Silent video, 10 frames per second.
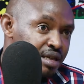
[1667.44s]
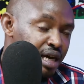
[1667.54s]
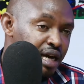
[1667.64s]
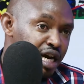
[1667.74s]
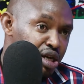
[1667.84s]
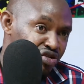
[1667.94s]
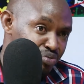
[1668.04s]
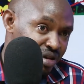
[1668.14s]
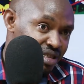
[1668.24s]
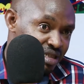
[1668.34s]
kind of
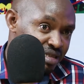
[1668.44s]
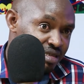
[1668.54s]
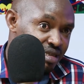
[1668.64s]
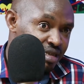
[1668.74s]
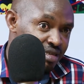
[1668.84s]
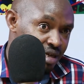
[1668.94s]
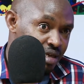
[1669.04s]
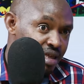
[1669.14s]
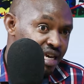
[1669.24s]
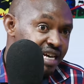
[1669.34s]
business, such
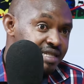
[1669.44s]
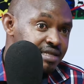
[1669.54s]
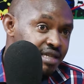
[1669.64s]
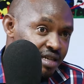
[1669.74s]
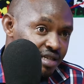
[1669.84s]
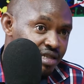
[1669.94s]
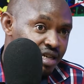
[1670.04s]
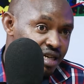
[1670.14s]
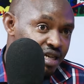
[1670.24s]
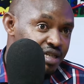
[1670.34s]
that they get skills
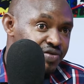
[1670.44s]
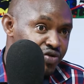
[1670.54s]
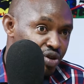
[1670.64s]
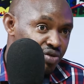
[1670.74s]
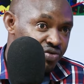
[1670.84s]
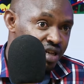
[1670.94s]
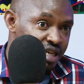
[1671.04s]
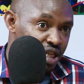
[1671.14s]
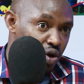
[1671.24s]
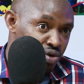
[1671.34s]
and get involved
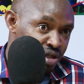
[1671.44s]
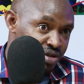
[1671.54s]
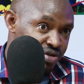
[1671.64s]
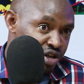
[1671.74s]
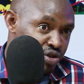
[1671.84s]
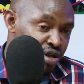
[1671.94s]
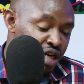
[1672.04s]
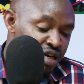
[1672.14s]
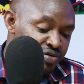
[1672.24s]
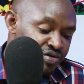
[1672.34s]
in the content creation.
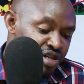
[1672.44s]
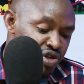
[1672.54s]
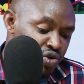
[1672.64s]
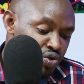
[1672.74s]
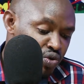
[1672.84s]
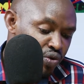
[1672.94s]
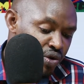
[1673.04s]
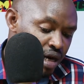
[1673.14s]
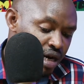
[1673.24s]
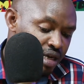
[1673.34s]
Very soon we
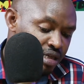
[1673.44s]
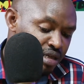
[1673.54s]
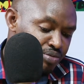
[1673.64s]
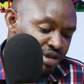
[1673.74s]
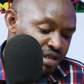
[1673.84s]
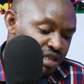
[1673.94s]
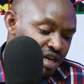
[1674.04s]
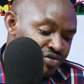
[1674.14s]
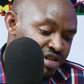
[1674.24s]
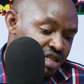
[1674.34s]
are establishing a
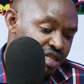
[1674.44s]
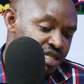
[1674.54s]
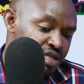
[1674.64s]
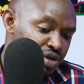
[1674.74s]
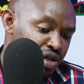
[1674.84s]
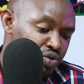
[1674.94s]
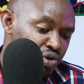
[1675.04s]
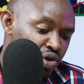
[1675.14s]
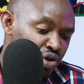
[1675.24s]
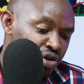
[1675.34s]
facility that we
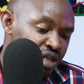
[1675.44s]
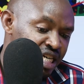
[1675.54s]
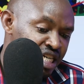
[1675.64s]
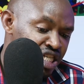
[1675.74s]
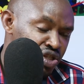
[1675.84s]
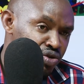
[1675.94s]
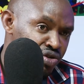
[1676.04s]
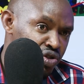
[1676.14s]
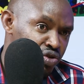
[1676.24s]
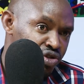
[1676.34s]
called a digital
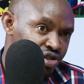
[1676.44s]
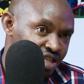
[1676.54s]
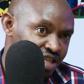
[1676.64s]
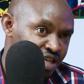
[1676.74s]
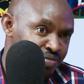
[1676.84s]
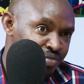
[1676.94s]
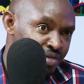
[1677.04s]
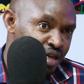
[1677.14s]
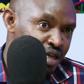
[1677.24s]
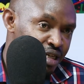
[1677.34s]
resource center
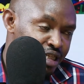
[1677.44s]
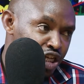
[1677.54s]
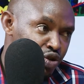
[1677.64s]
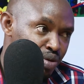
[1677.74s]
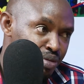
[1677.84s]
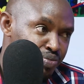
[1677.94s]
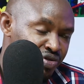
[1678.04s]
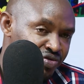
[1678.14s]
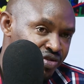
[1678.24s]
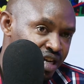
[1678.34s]
that will be
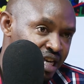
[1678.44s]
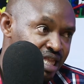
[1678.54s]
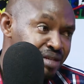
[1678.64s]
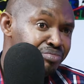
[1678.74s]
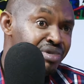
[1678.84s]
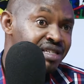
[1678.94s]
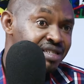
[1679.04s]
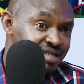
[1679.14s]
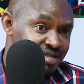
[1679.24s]
providing the basic